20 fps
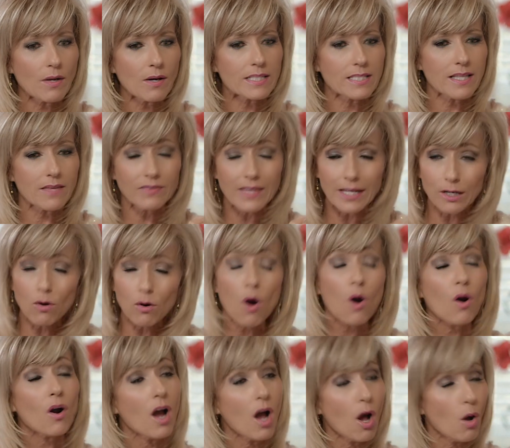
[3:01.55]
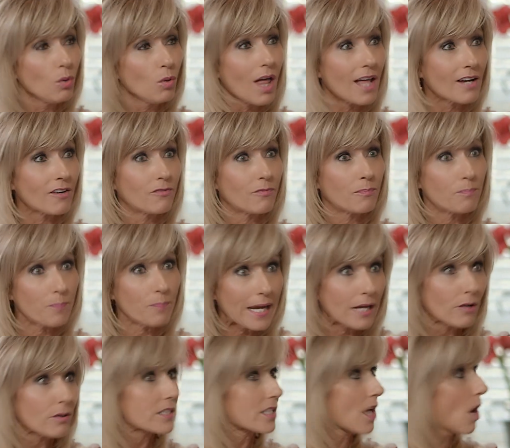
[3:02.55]
is that there are a whole lot of
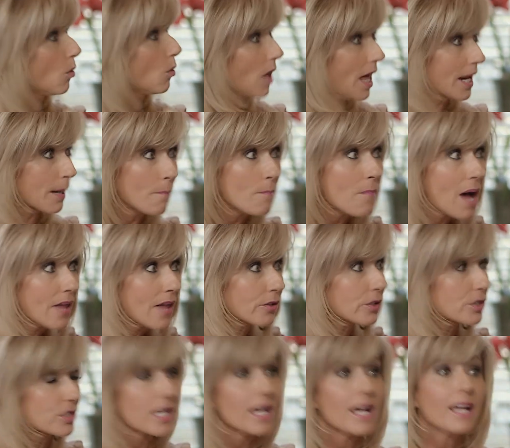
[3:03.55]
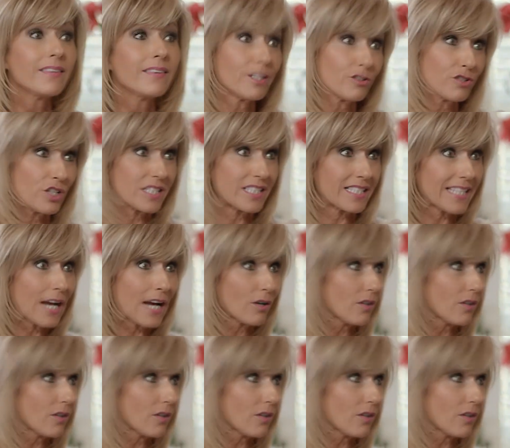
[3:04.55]
parents, a whole lot of mothers that are just scared